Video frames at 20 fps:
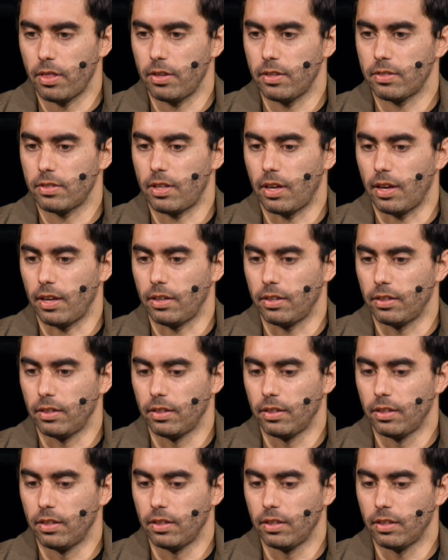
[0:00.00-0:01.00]
is that
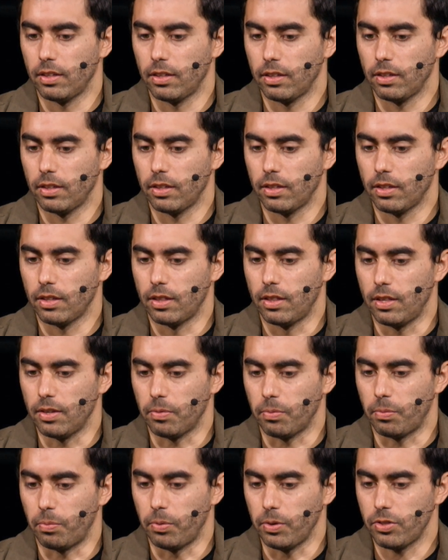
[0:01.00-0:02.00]
the
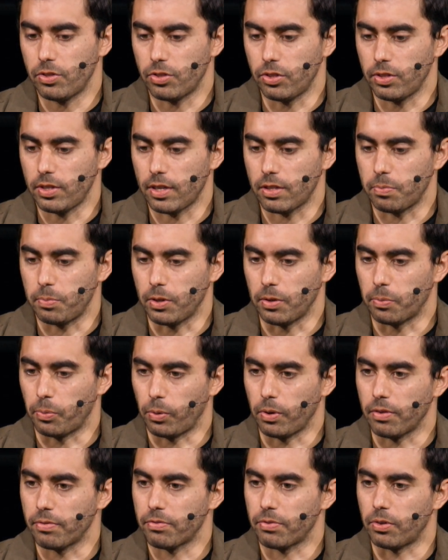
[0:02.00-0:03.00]
research has been
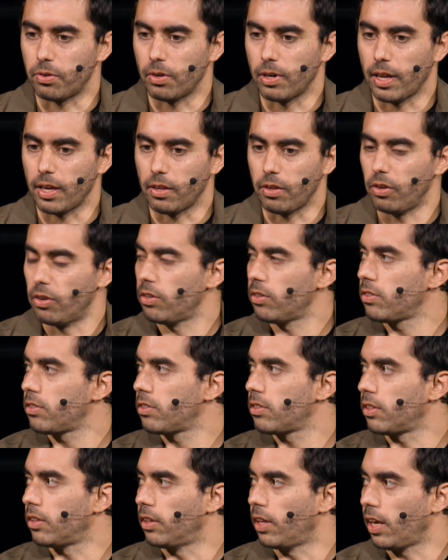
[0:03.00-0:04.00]
growing for
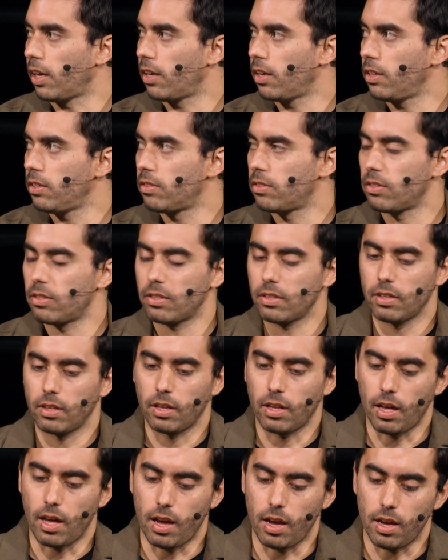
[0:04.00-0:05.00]
years and decades.
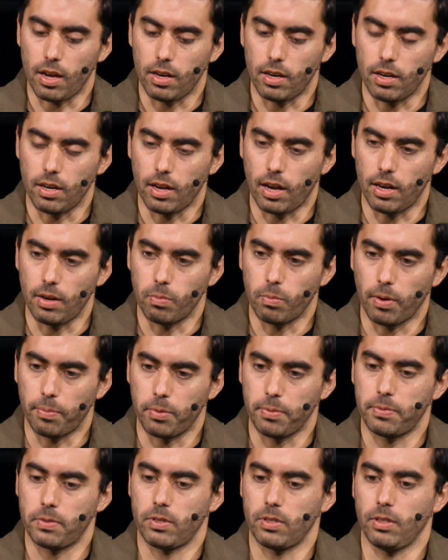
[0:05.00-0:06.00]
And what
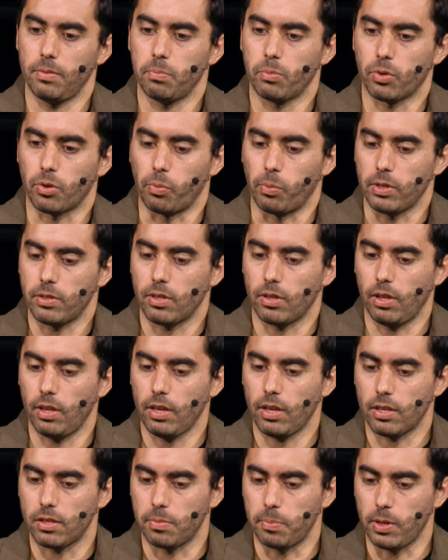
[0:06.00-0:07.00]
we've seen more recently
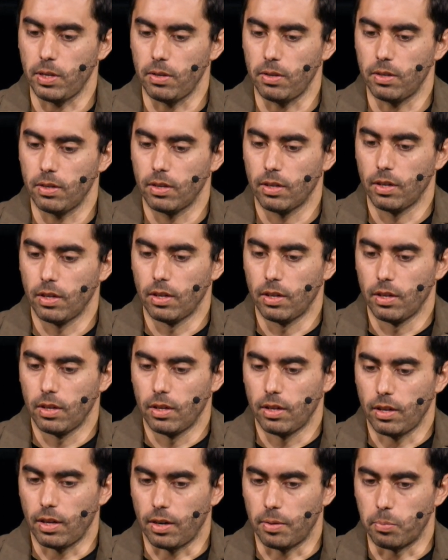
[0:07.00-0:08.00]
has been
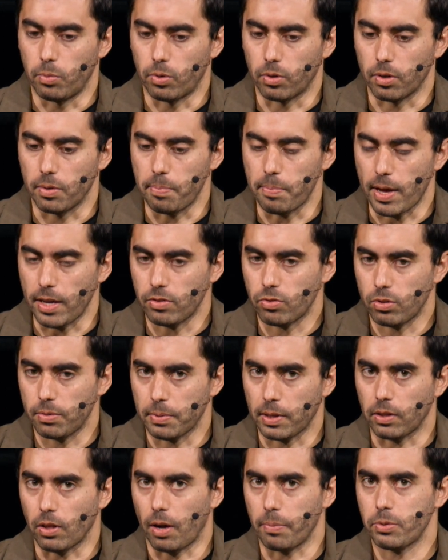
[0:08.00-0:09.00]
a more mainstream
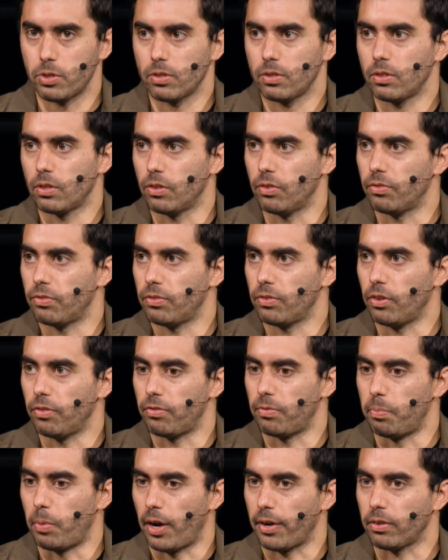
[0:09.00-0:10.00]
adoption
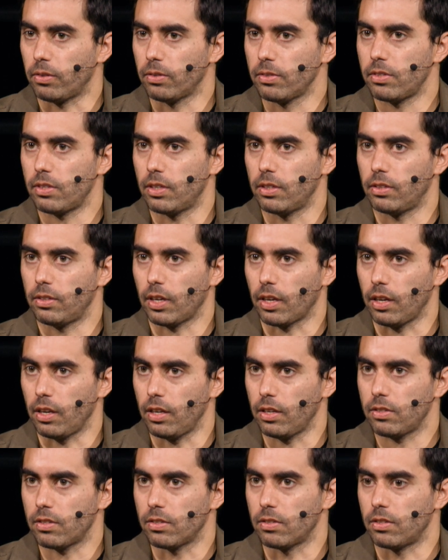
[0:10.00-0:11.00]
of models and
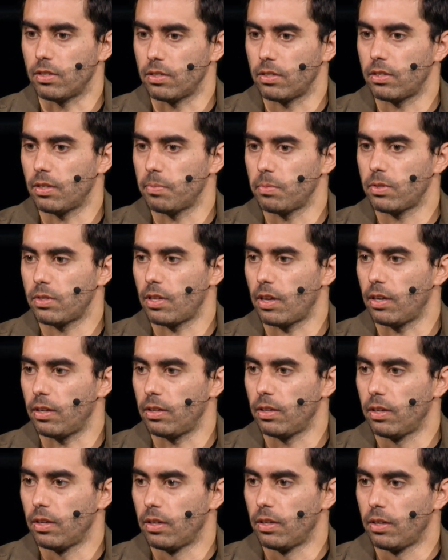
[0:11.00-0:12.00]
techniques and systems that
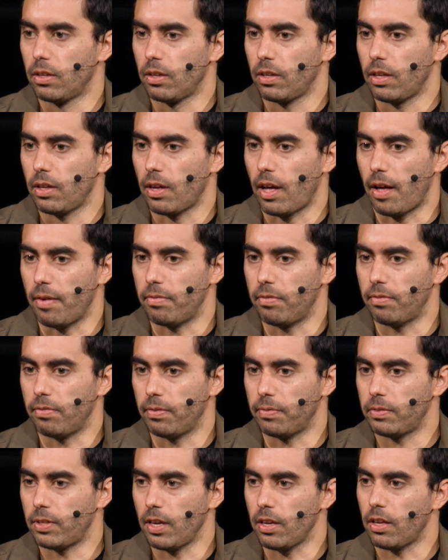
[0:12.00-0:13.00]

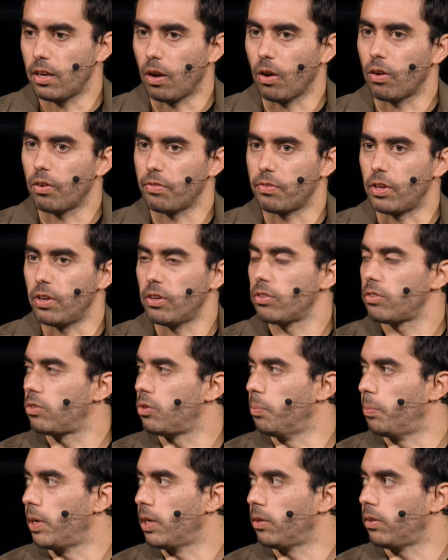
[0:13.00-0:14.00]
have taken a lot of years to
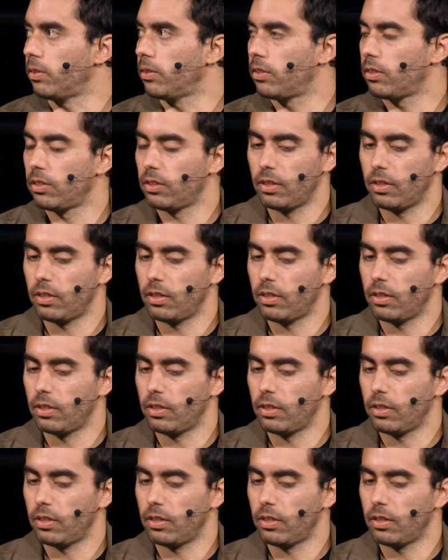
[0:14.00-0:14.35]
build.